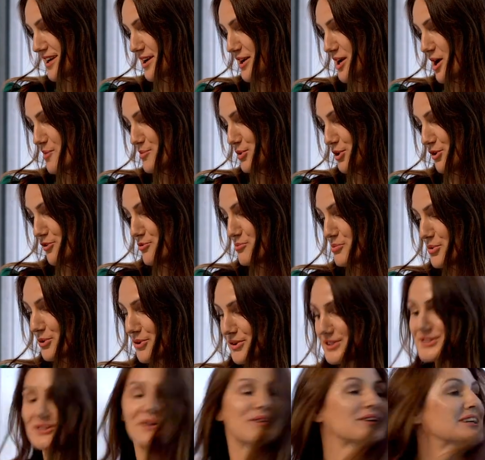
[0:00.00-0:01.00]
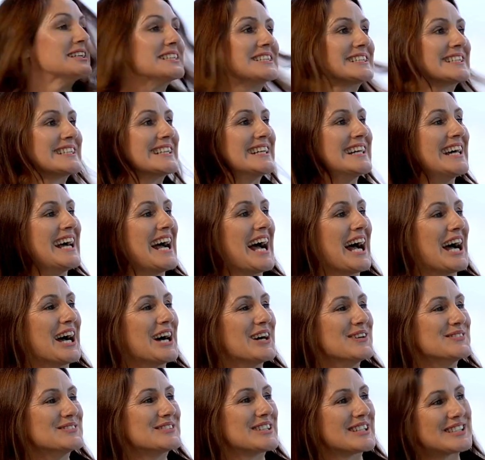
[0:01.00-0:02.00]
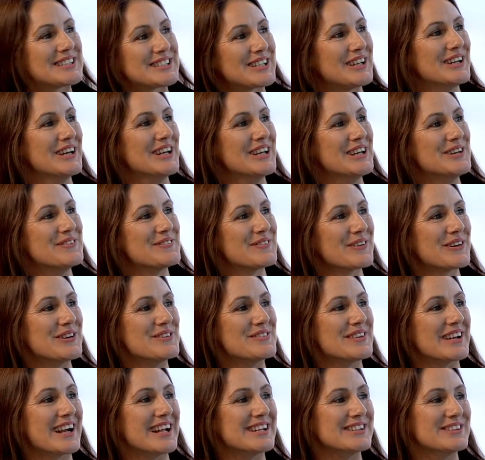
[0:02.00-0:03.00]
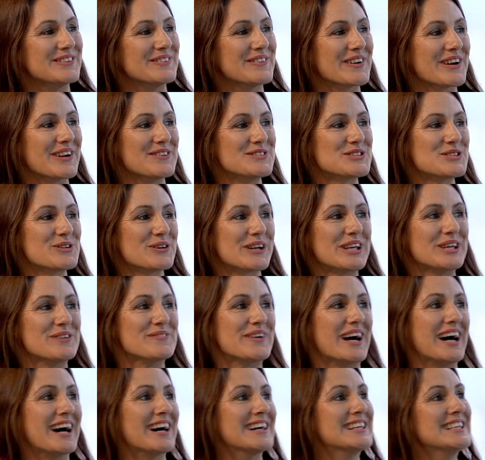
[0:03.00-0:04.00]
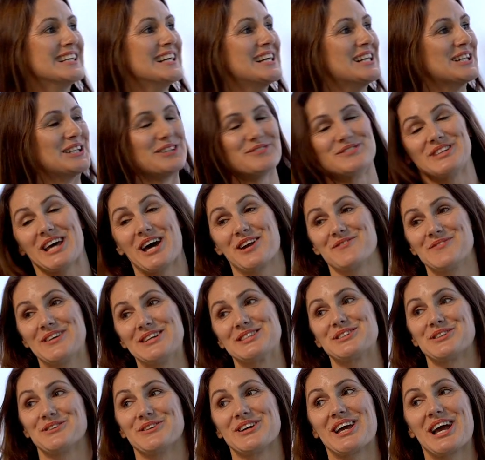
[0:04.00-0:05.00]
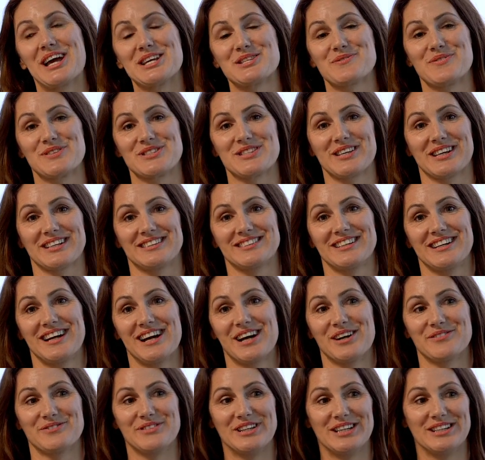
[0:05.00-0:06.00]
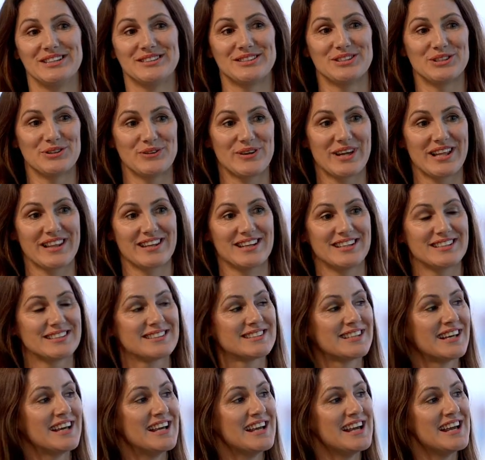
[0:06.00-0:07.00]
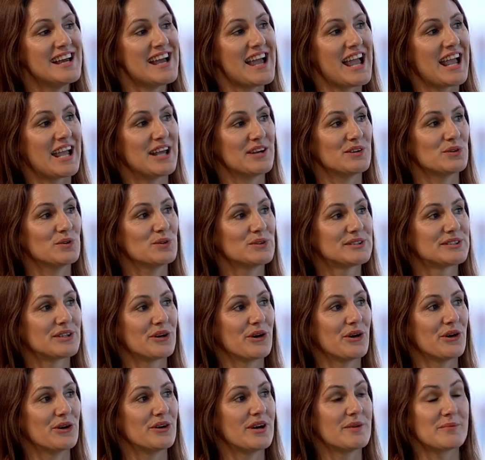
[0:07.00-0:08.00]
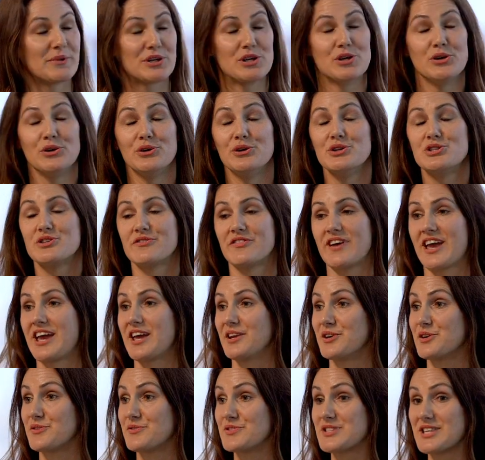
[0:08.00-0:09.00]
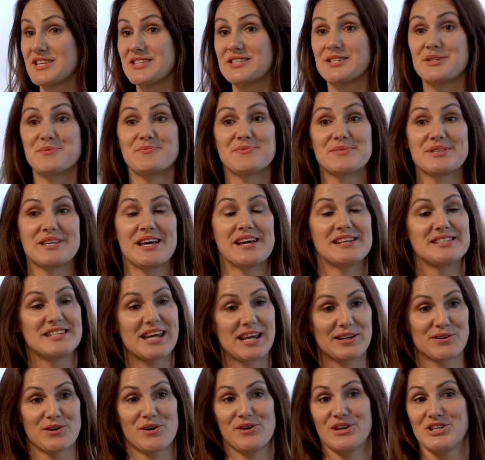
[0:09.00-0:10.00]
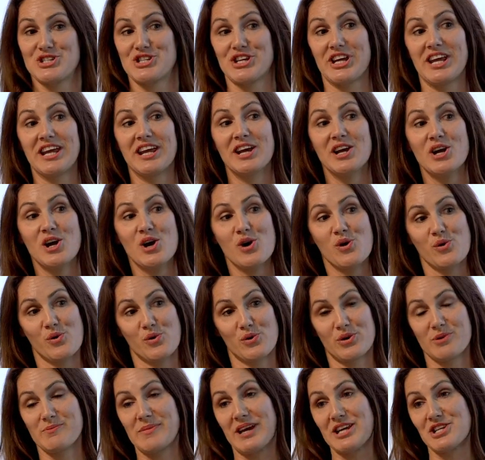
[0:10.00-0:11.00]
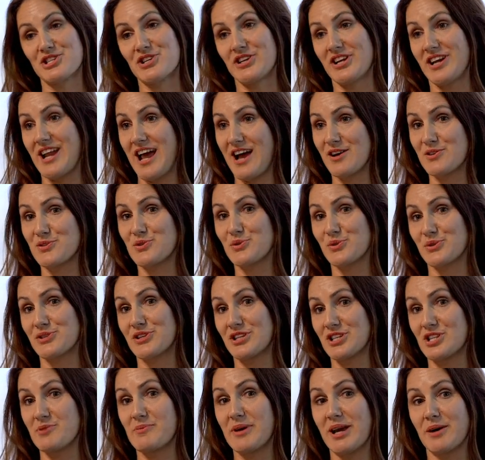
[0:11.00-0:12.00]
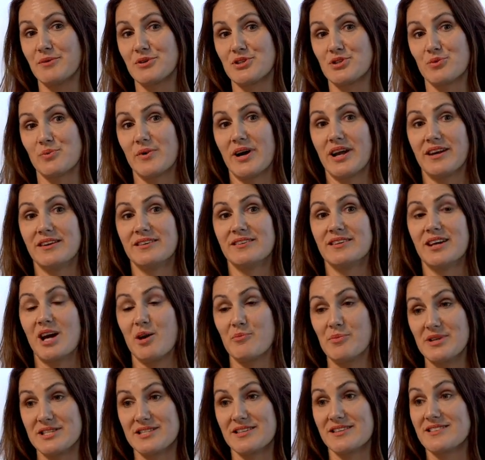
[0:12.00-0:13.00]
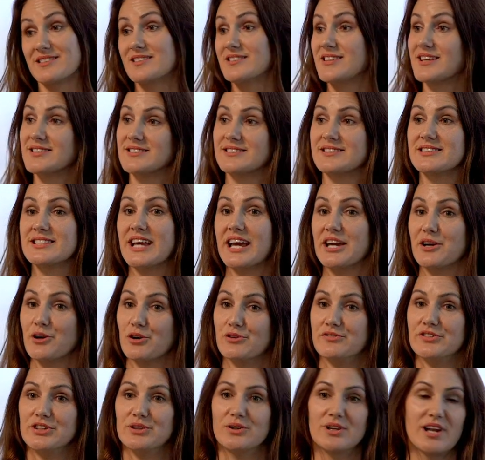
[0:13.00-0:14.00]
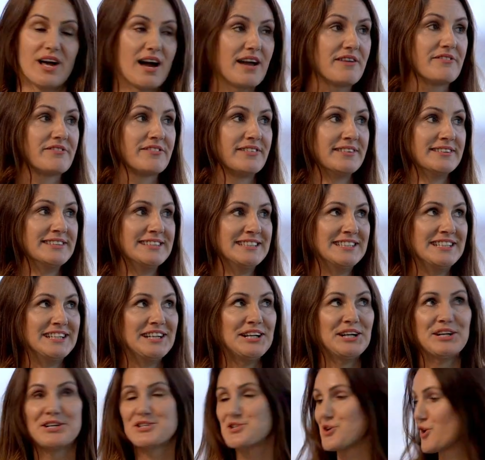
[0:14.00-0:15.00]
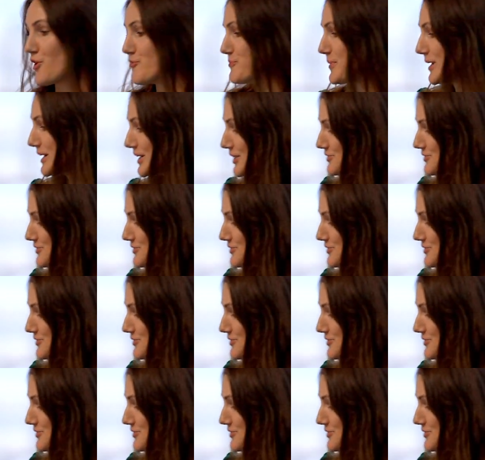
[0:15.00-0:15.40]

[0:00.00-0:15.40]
a couple of books on it, um, just so you prove that I do what I'm talking about. Lived out of my suitcase for six and a half years doing this, and also am a huge fan of systems, technology, automation and outsourcing to be able to run a business that doesn't take over your life. So I've been